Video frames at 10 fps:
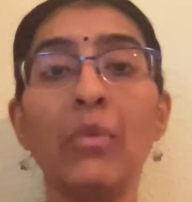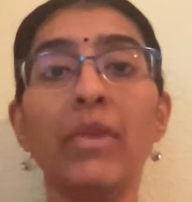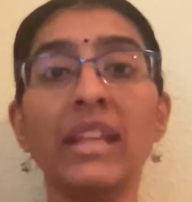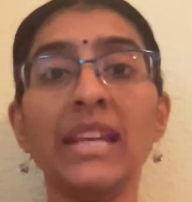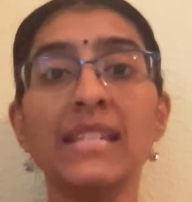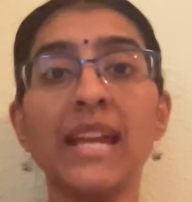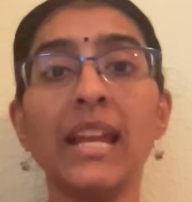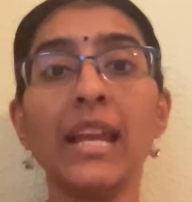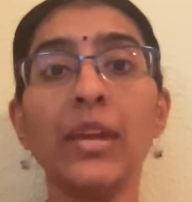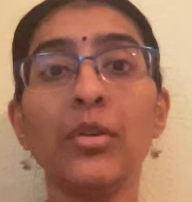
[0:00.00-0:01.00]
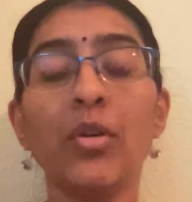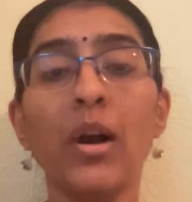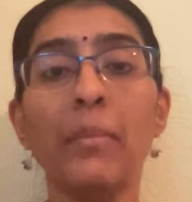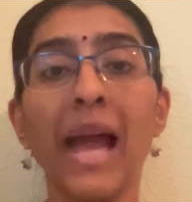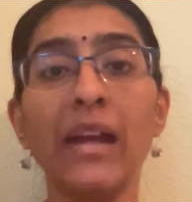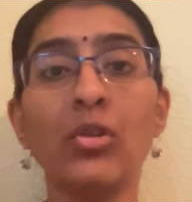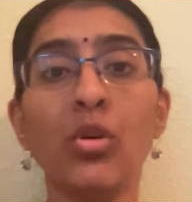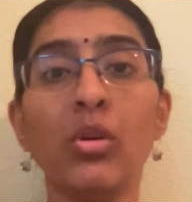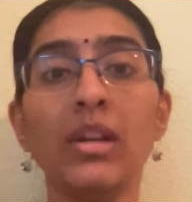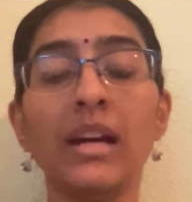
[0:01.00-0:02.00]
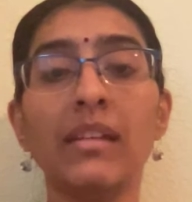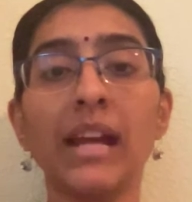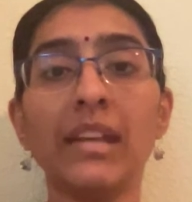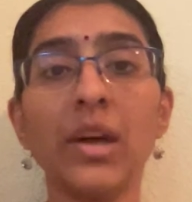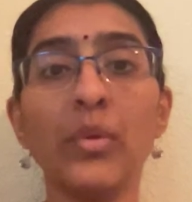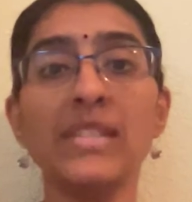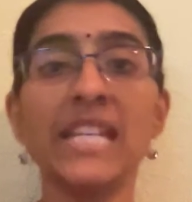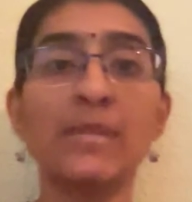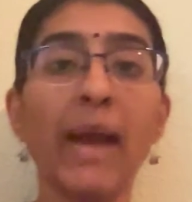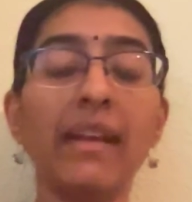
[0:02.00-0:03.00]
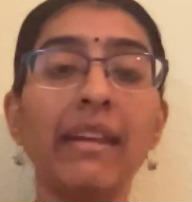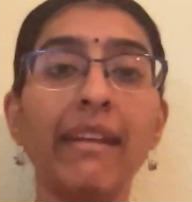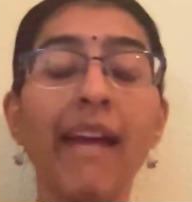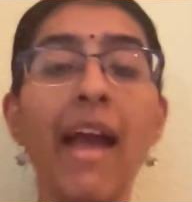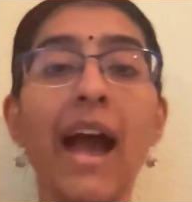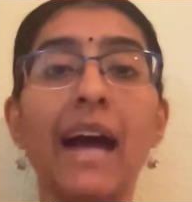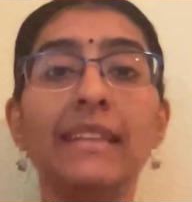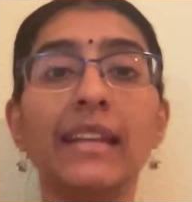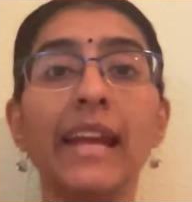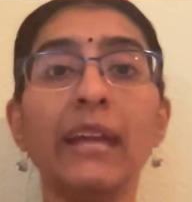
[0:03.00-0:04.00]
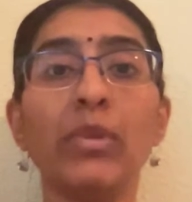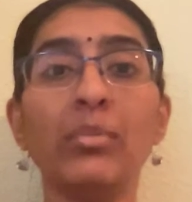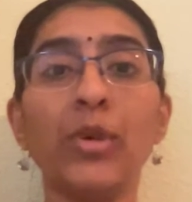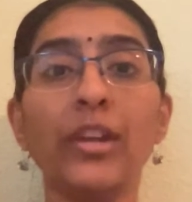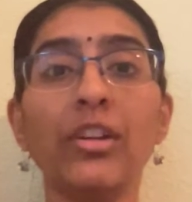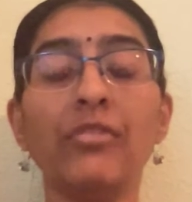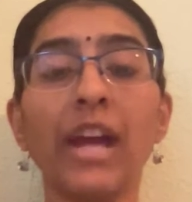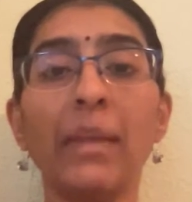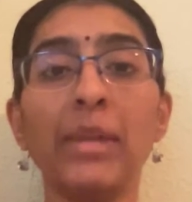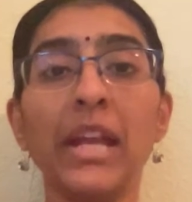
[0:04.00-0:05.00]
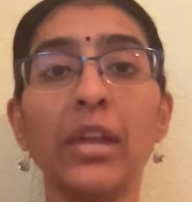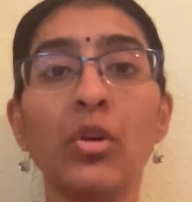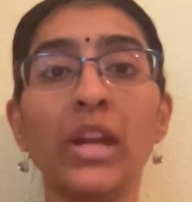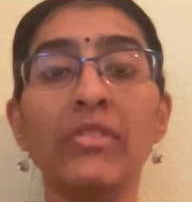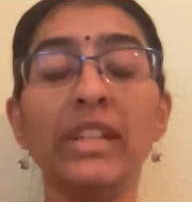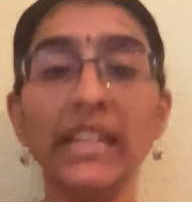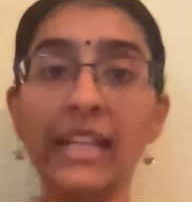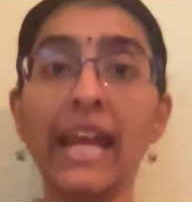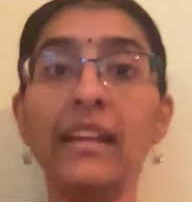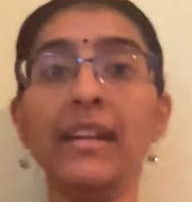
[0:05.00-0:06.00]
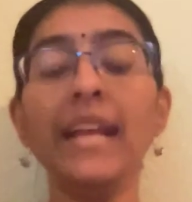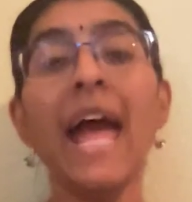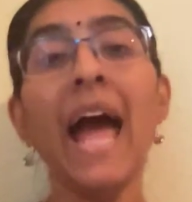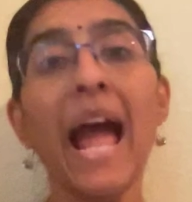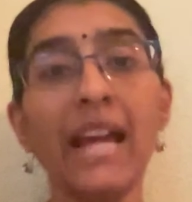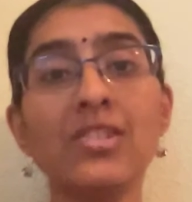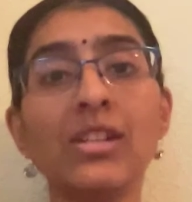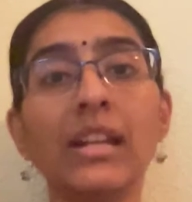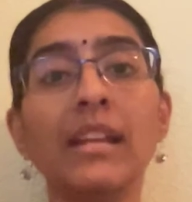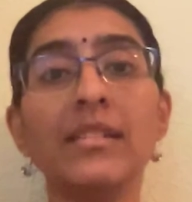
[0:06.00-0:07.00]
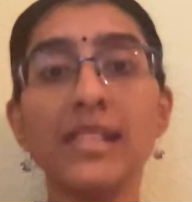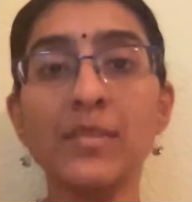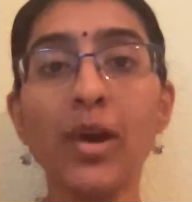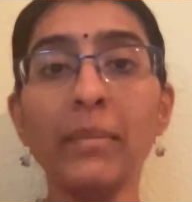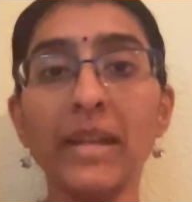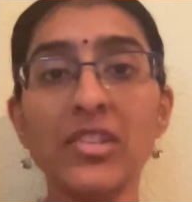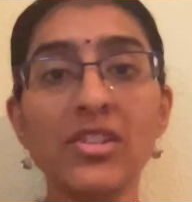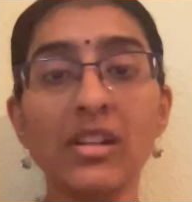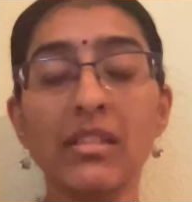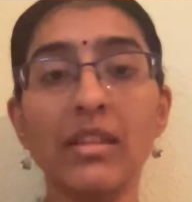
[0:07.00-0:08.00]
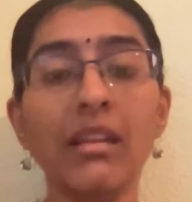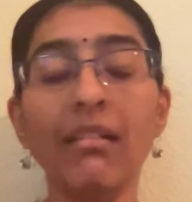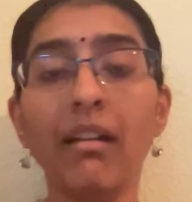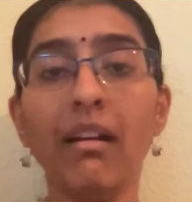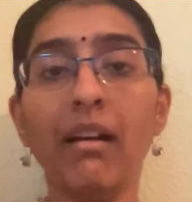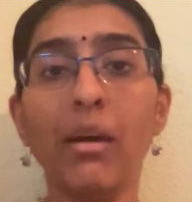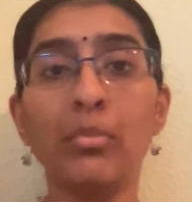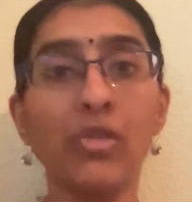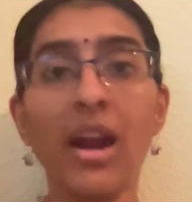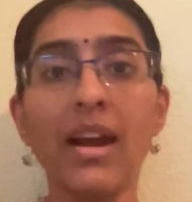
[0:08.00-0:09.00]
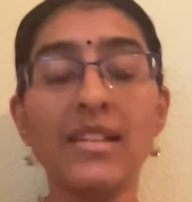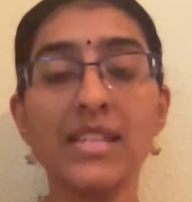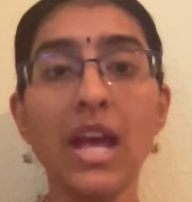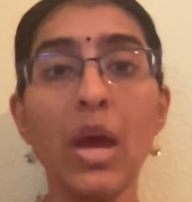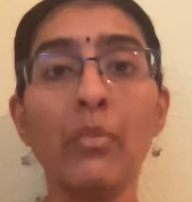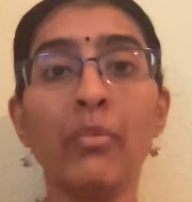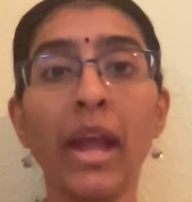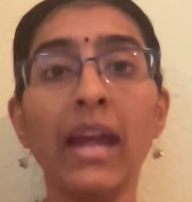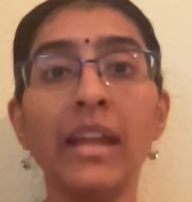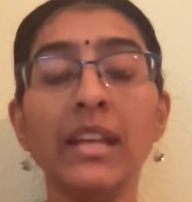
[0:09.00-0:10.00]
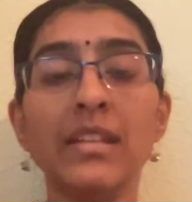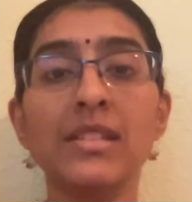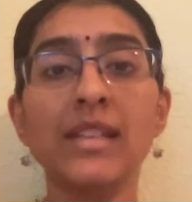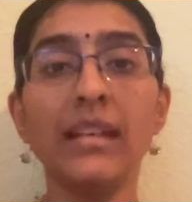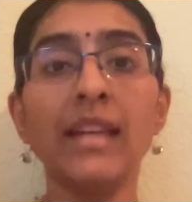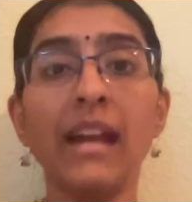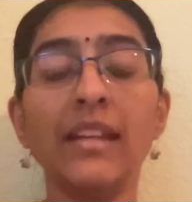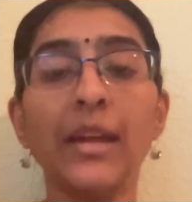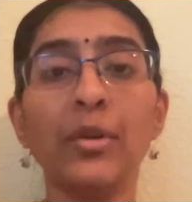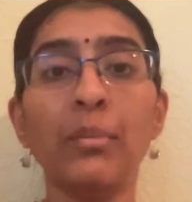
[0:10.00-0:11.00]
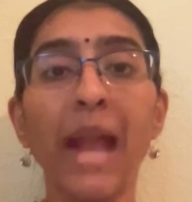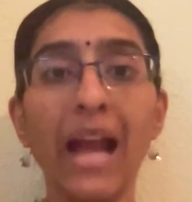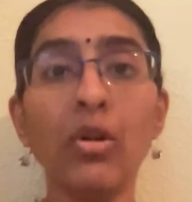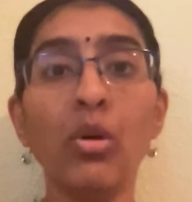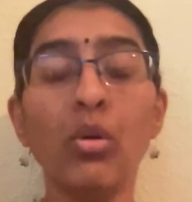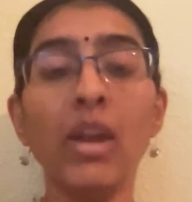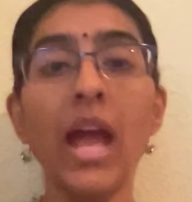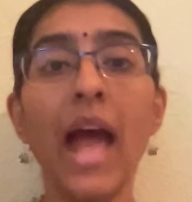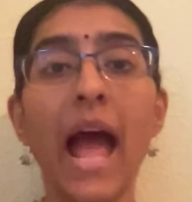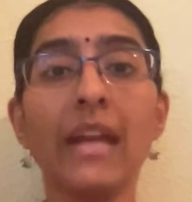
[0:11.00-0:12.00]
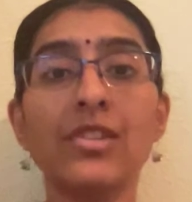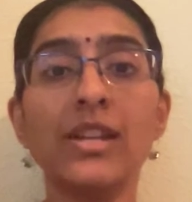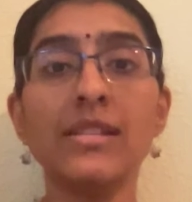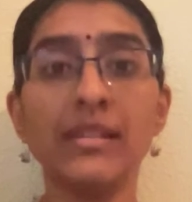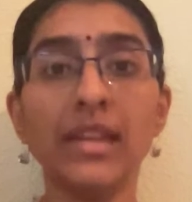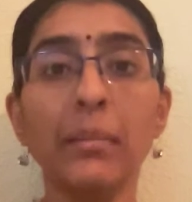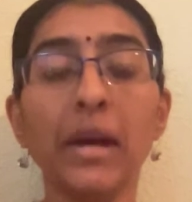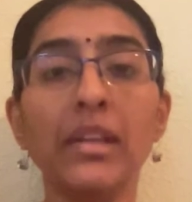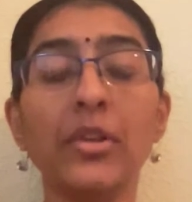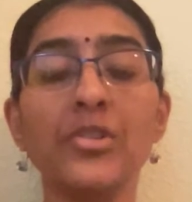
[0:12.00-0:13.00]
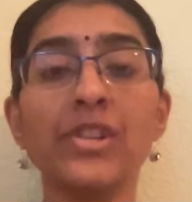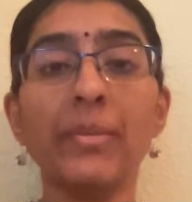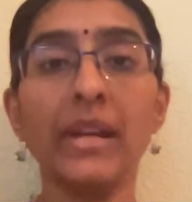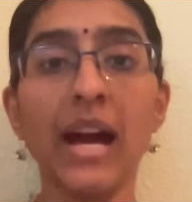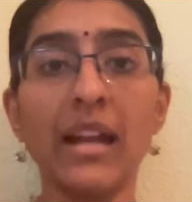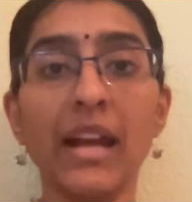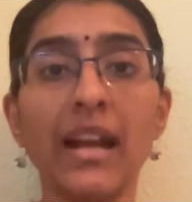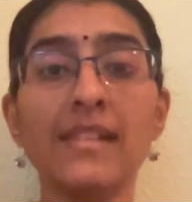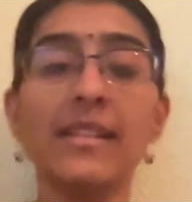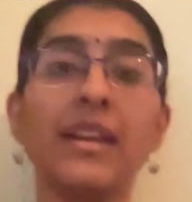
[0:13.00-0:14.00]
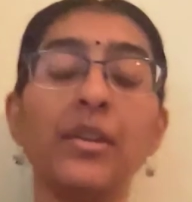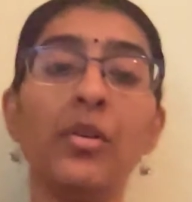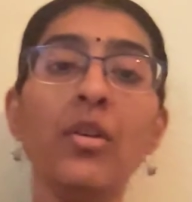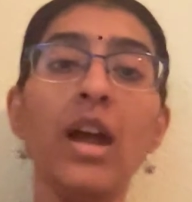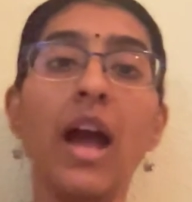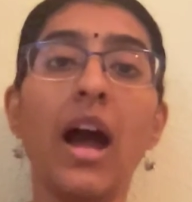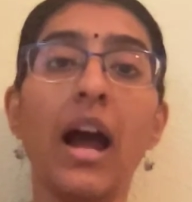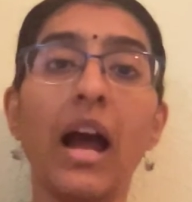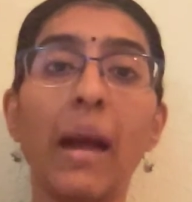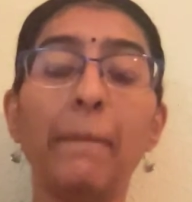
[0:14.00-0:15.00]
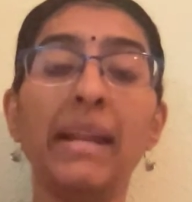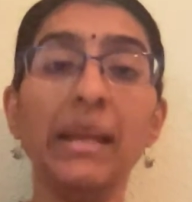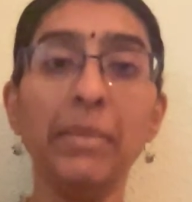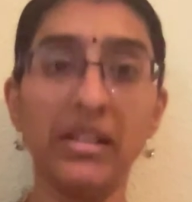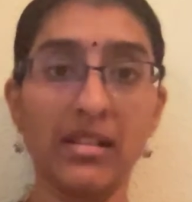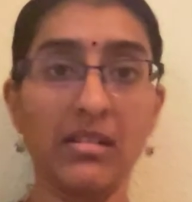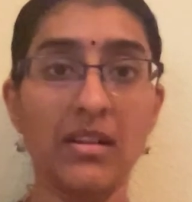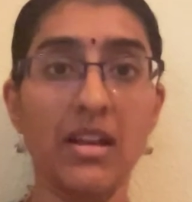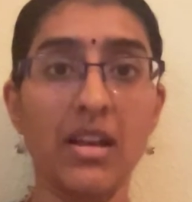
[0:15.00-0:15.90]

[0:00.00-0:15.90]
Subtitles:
where they say like a black hole right now it's expanding, and then like at one point of time like it will inhale it. Actually, like this is what mentioned in the Puranas, where it is said that like black hole actually is nothing but Sriman Narayana's like belly button.